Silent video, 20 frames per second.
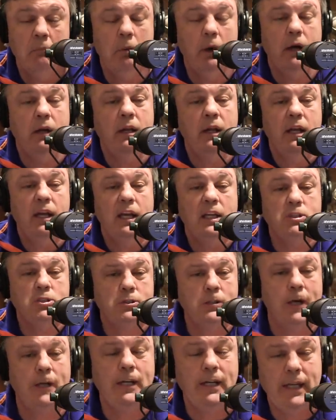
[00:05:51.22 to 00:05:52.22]
But he
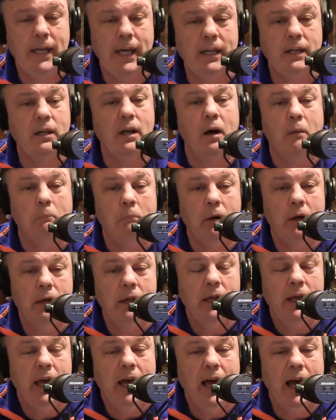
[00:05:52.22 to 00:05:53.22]
started getting up.
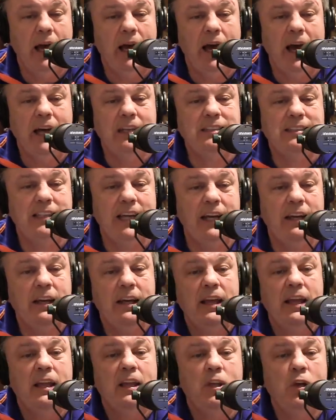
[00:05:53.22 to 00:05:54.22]
I said,
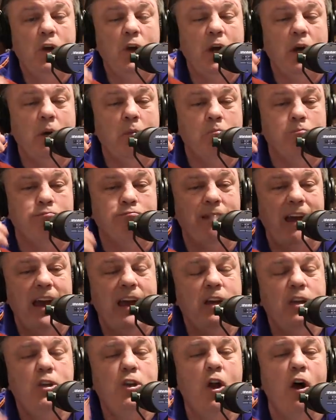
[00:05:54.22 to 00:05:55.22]
you can
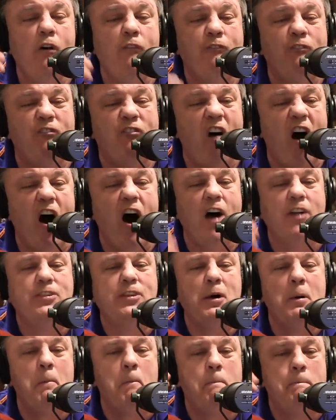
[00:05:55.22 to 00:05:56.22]
bring your
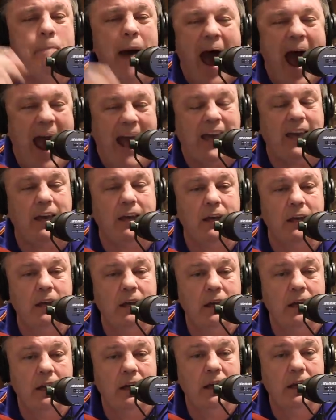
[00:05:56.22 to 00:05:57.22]
father back.
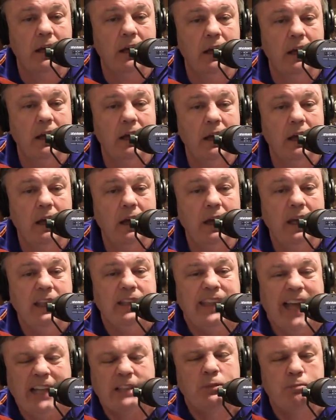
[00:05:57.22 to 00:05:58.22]

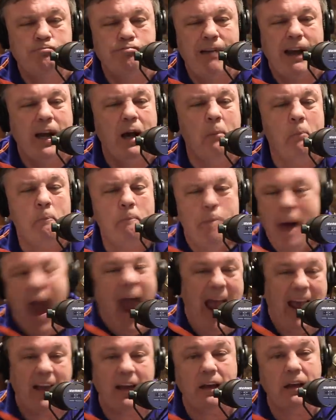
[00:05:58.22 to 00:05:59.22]
Let's bring him
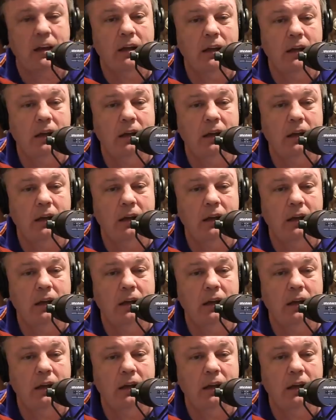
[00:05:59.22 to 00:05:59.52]
back.